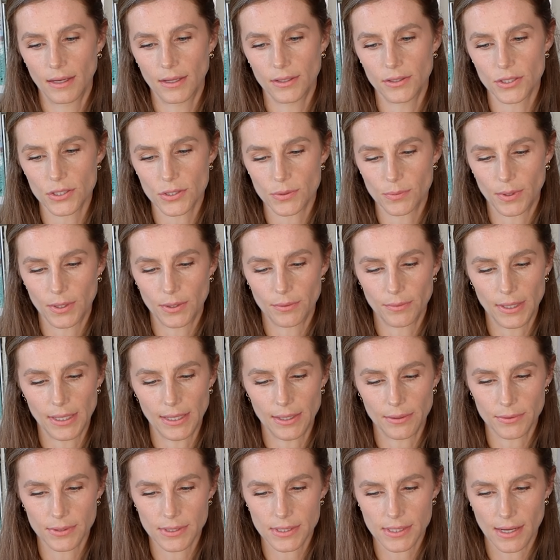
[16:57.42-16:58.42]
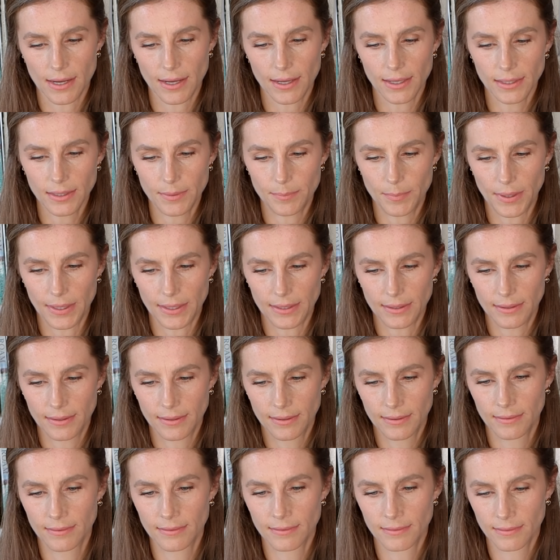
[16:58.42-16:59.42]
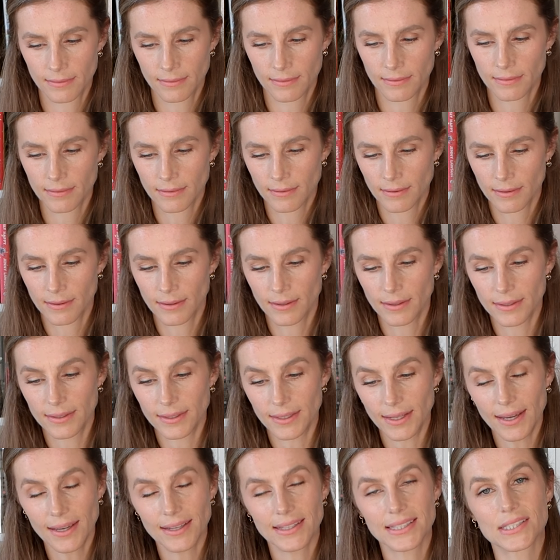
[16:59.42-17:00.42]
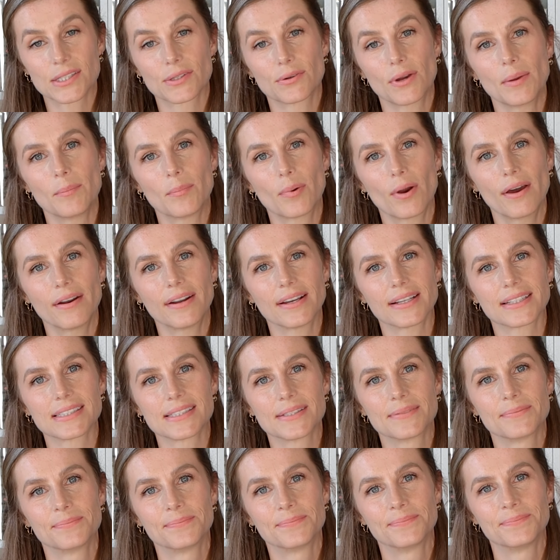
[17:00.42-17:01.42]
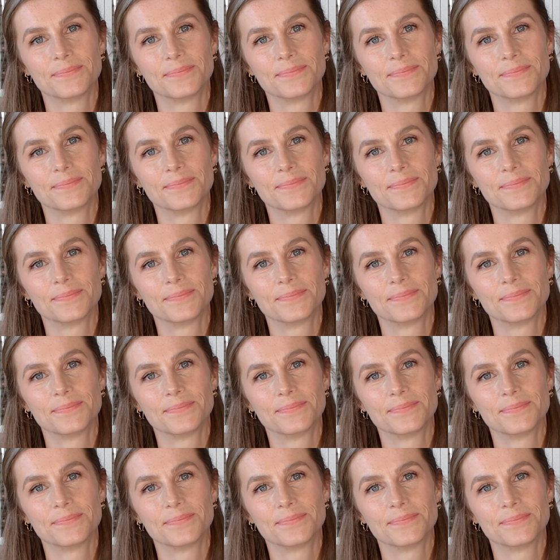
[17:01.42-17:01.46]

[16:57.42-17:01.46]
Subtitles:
I just want to read outside, but yeah, it's a great product.